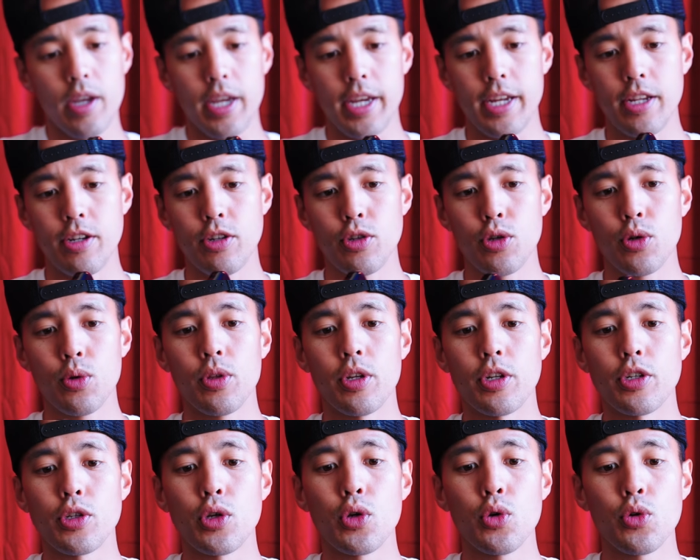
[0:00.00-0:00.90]
into
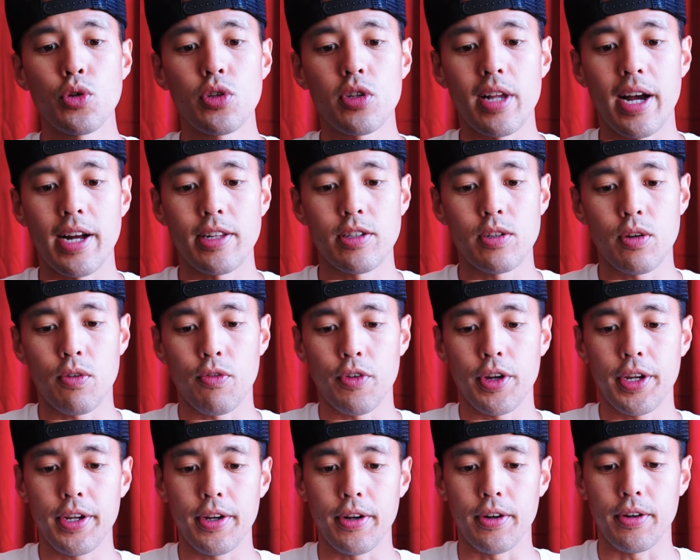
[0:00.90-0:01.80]
the 2 slots over
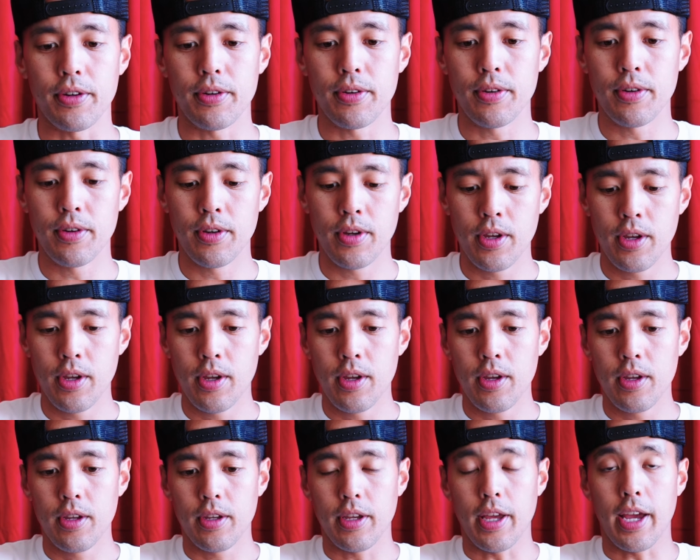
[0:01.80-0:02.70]
here.
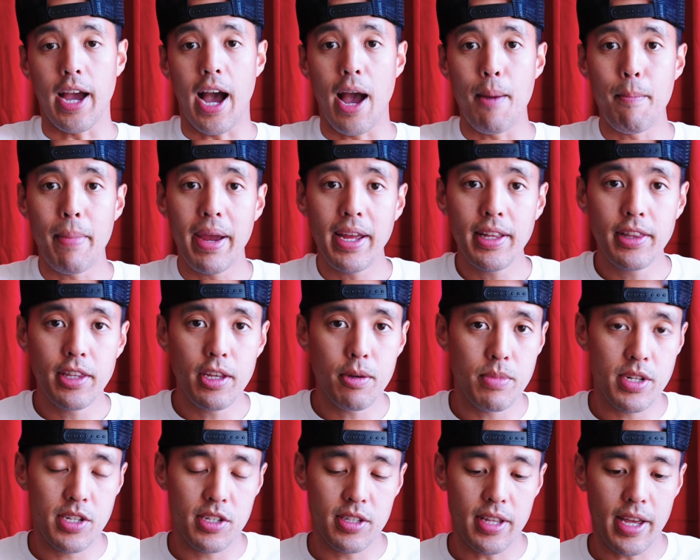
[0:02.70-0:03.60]
Okay, I made the
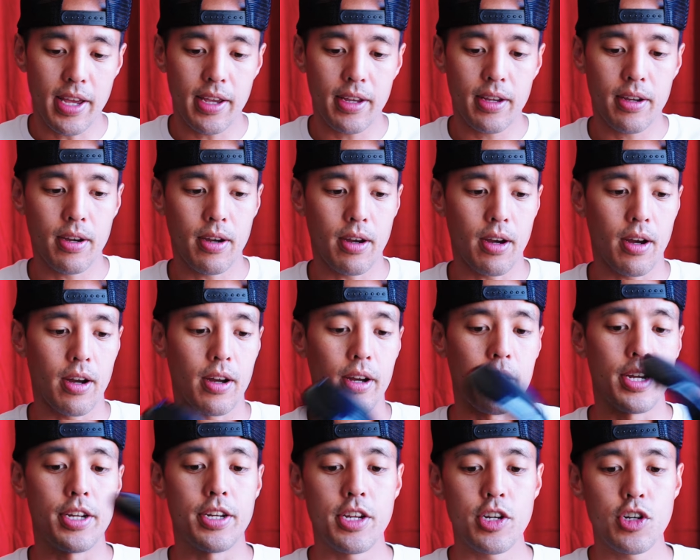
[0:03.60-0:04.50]
mistake
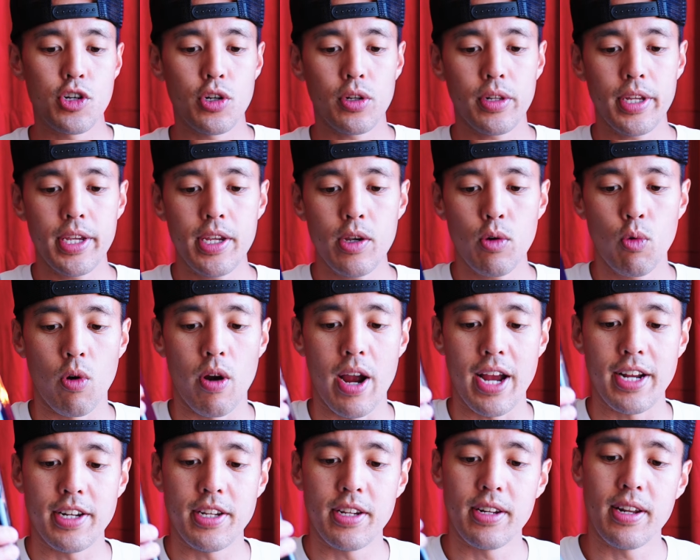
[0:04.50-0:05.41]
initially where
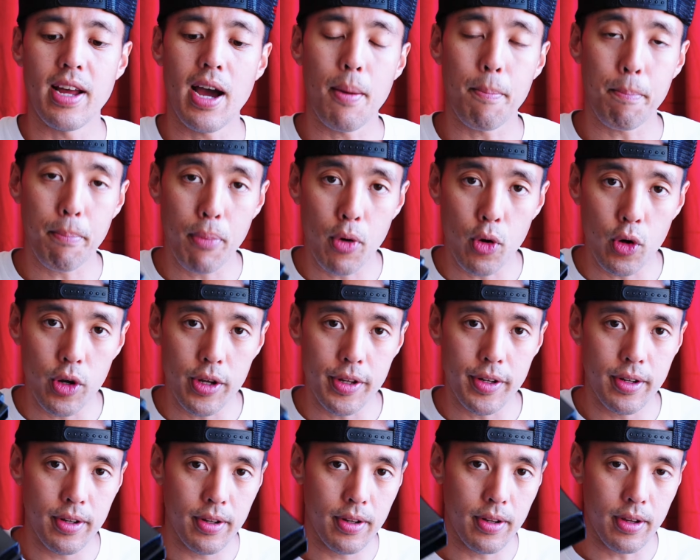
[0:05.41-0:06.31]
I did not
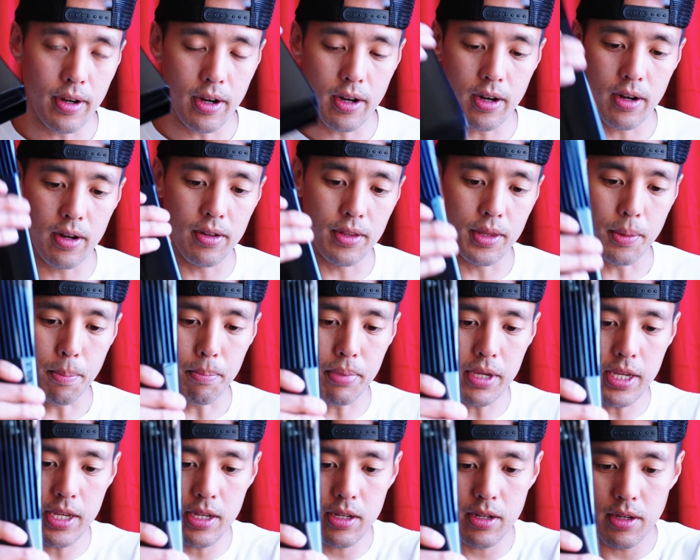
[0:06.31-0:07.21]
put the
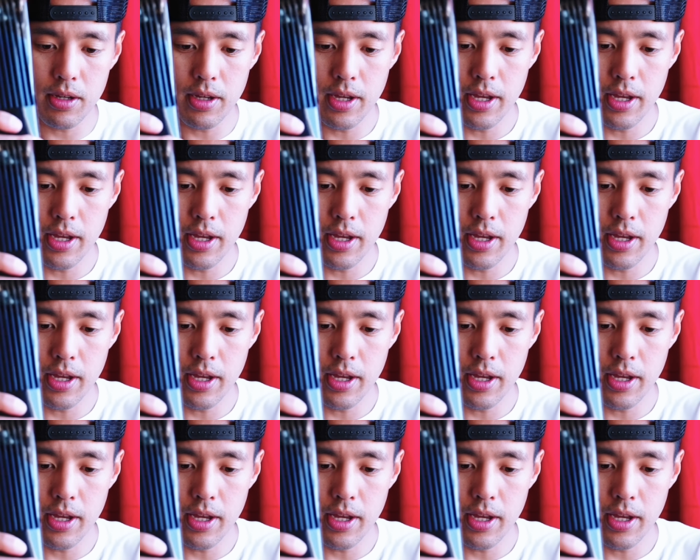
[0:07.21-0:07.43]
peak